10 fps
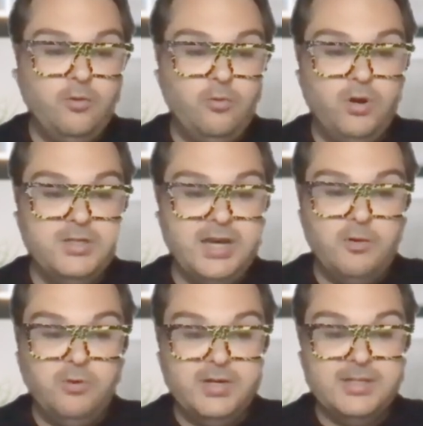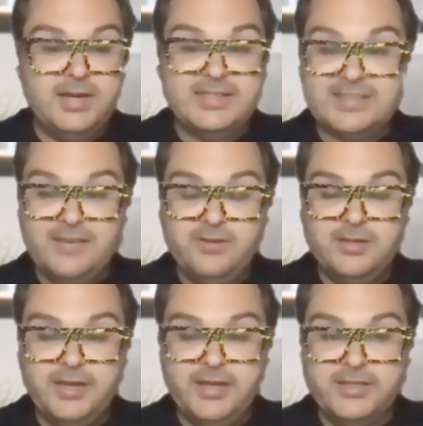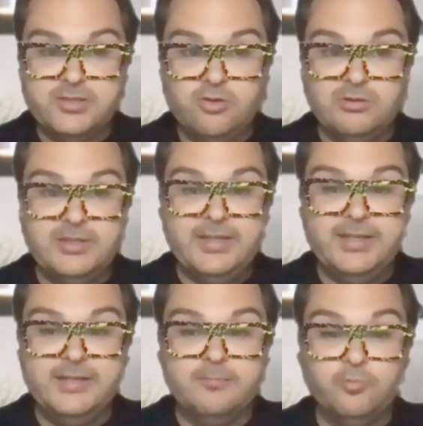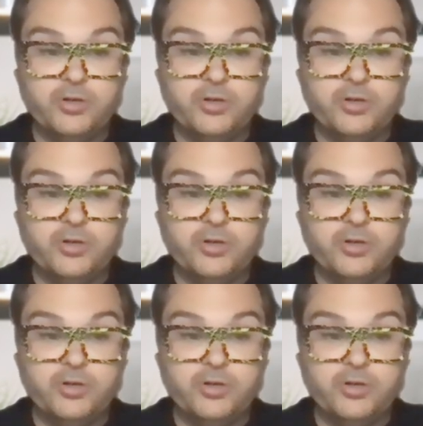1.1.7 is currently in